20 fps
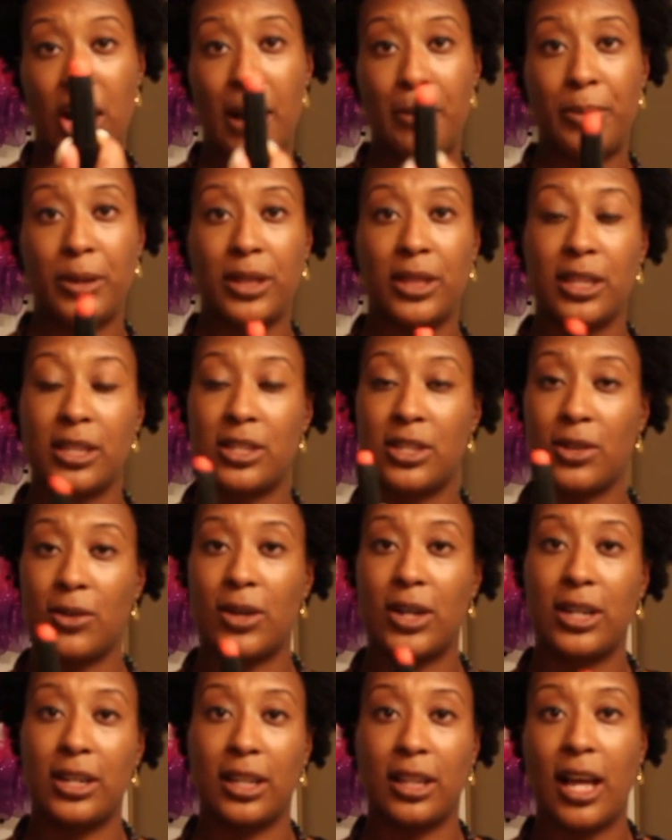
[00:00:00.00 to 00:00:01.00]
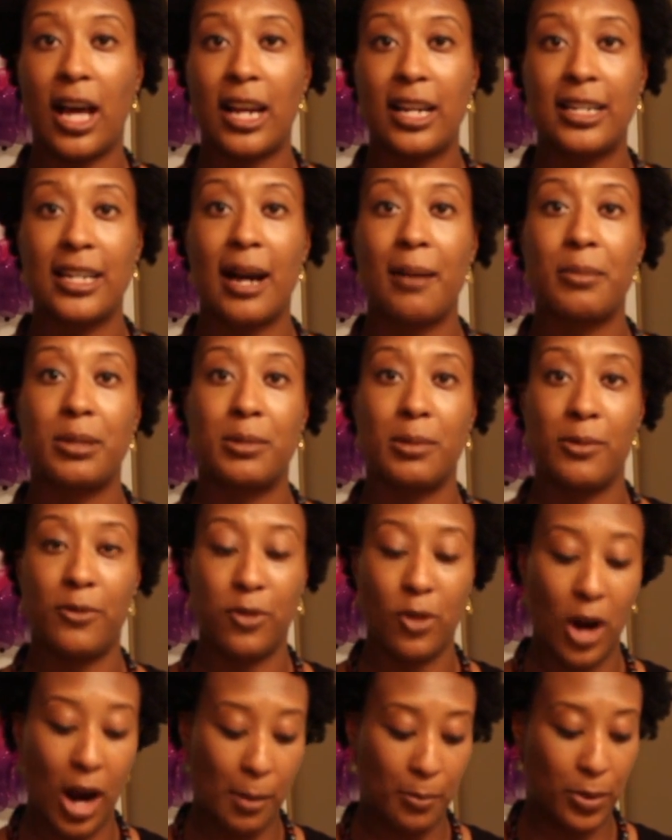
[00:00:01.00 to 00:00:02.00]
I put this on a lot of times
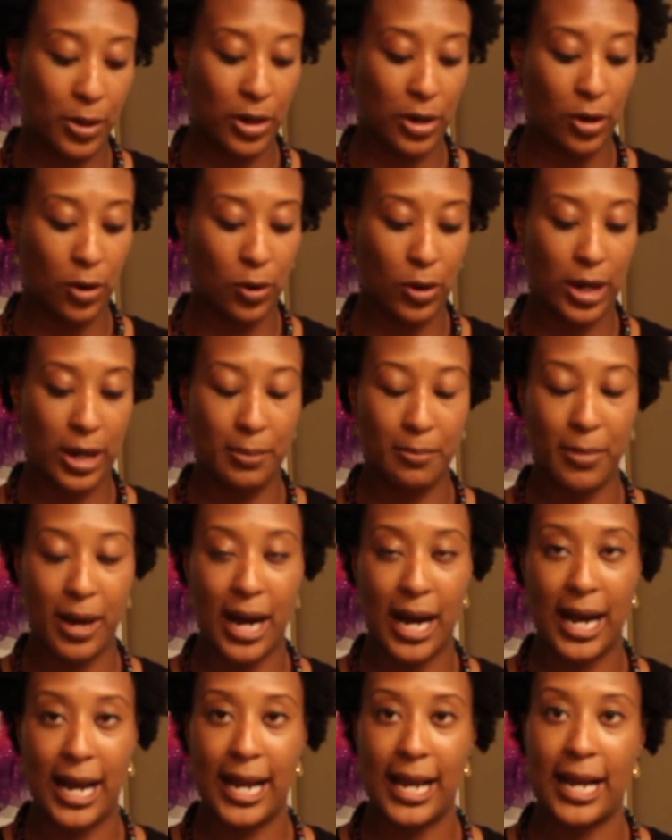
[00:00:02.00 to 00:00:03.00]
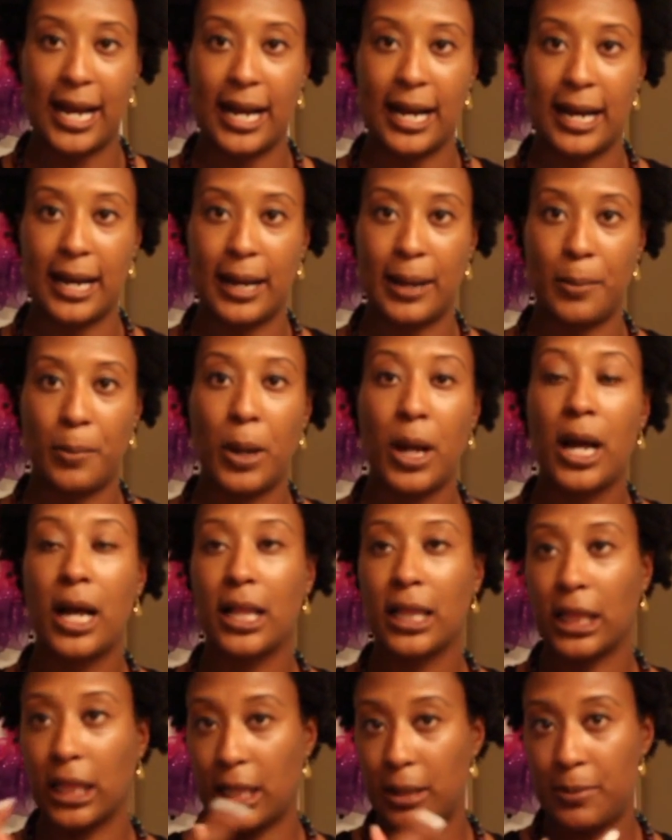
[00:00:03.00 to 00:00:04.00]
before I put on my
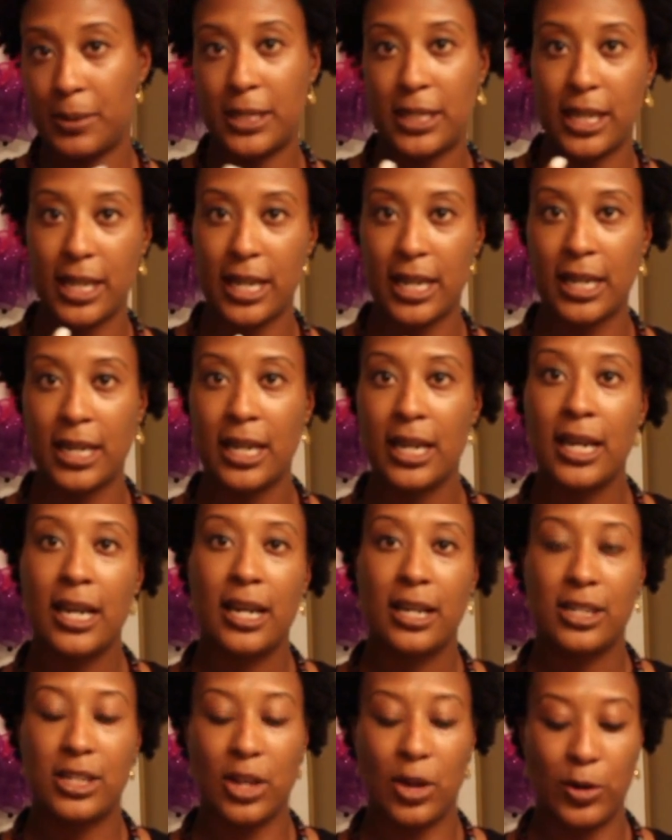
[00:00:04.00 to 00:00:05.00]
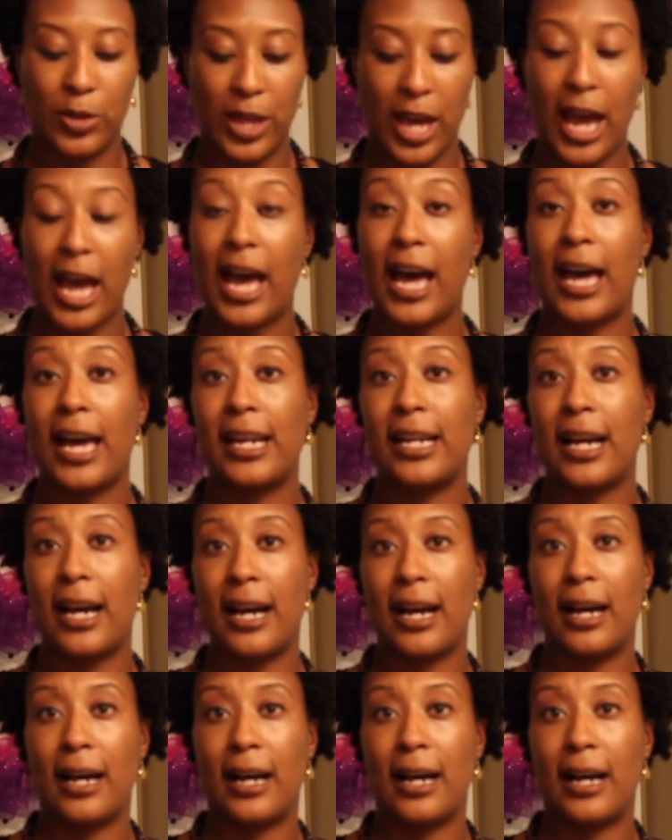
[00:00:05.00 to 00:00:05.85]
lipstick, so that